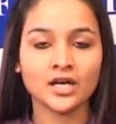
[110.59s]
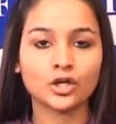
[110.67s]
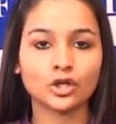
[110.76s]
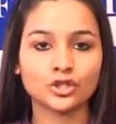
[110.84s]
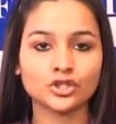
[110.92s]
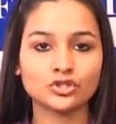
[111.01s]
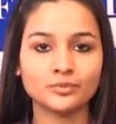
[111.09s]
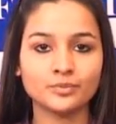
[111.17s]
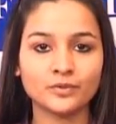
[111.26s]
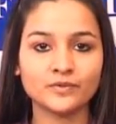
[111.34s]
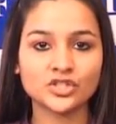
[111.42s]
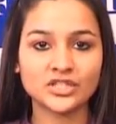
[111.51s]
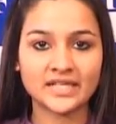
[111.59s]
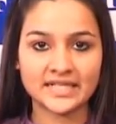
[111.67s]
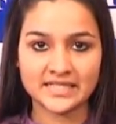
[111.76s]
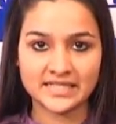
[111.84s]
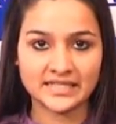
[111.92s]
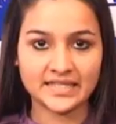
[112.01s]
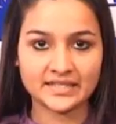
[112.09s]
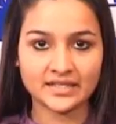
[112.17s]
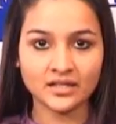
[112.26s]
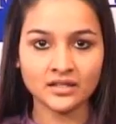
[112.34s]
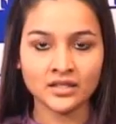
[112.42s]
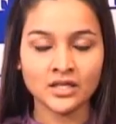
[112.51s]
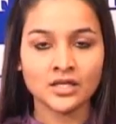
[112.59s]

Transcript: according to the provisional NSE data.